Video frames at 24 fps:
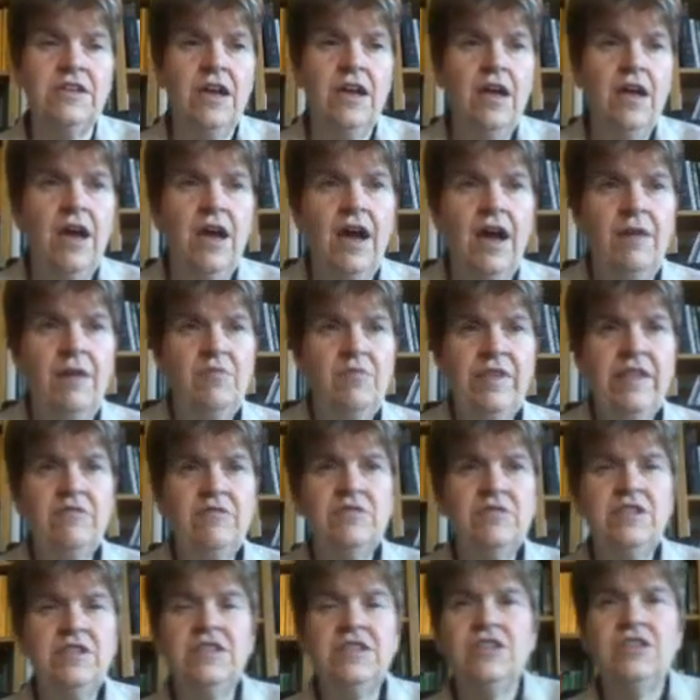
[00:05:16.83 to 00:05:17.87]
where there was
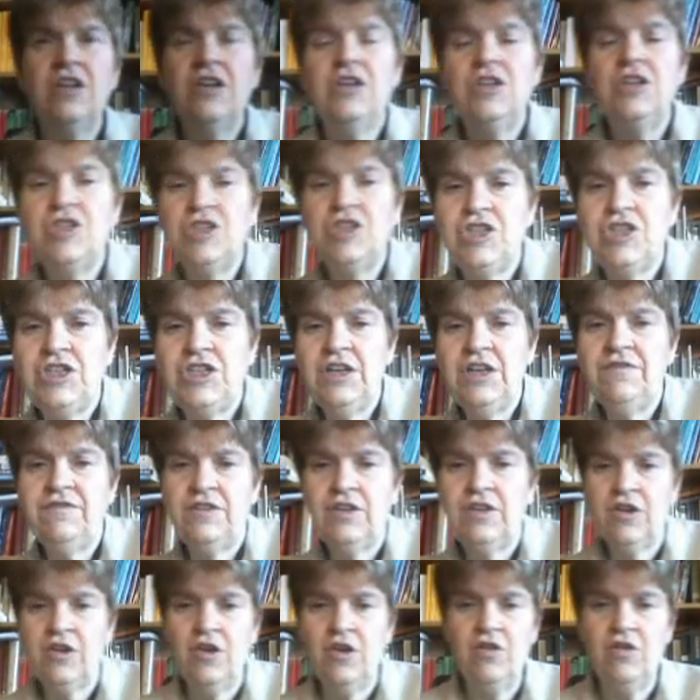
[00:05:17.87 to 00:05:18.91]
this shift
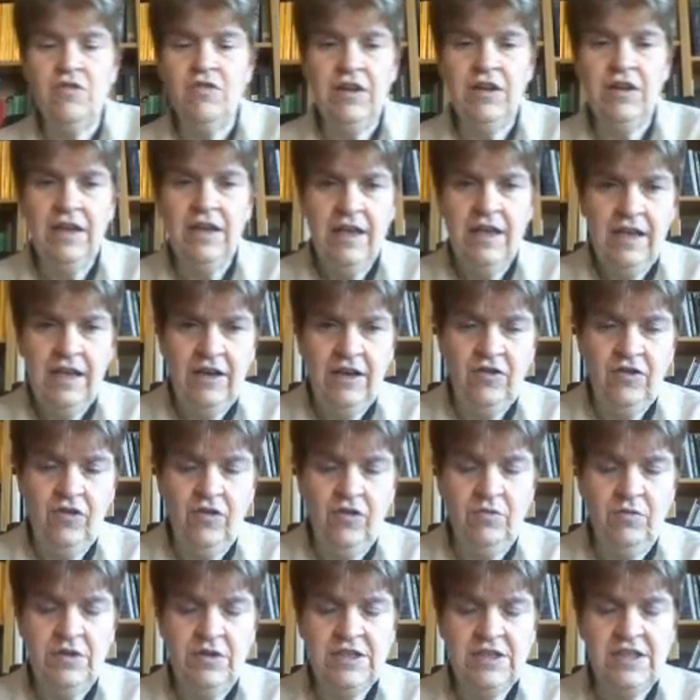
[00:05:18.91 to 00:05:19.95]
occurring in human
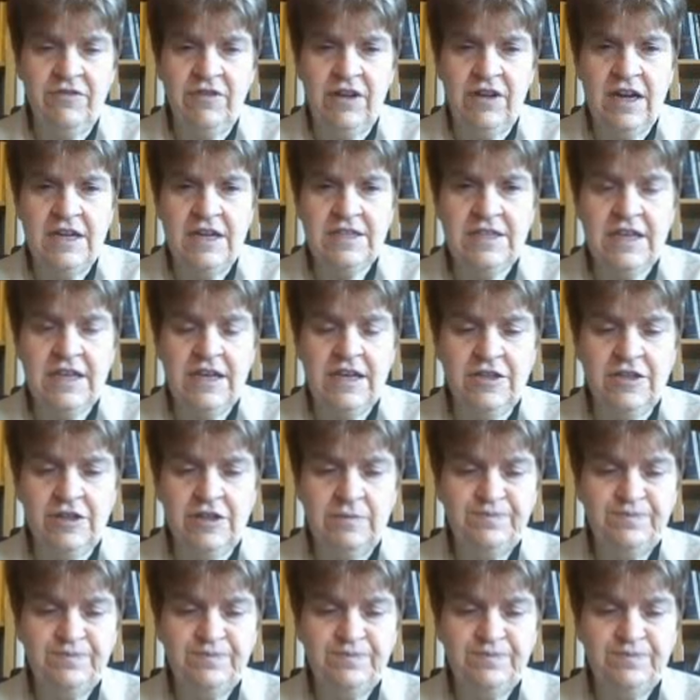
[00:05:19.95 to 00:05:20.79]
civilization.